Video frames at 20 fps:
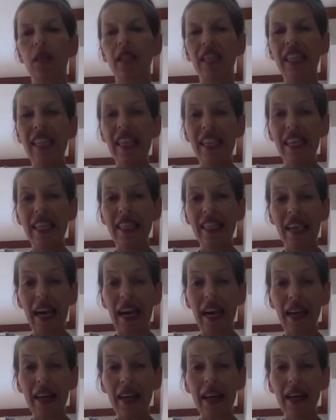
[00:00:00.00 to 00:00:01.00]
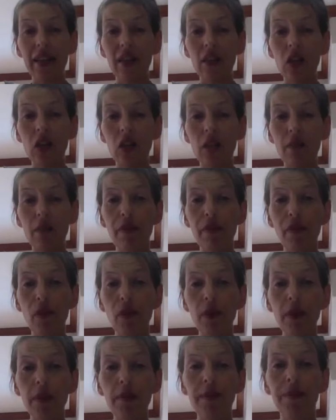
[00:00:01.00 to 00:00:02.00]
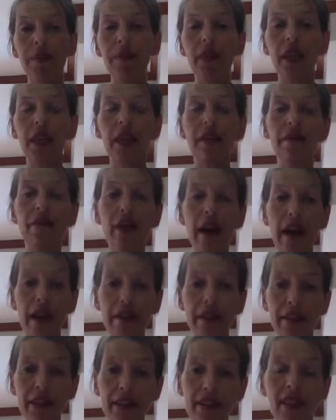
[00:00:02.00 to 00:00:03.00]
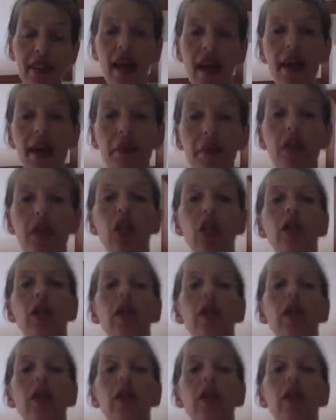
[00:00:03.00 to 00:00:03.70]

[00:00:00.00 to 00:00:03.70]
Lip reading: the Yin and Yang energy before. If you haven't, I'm going to share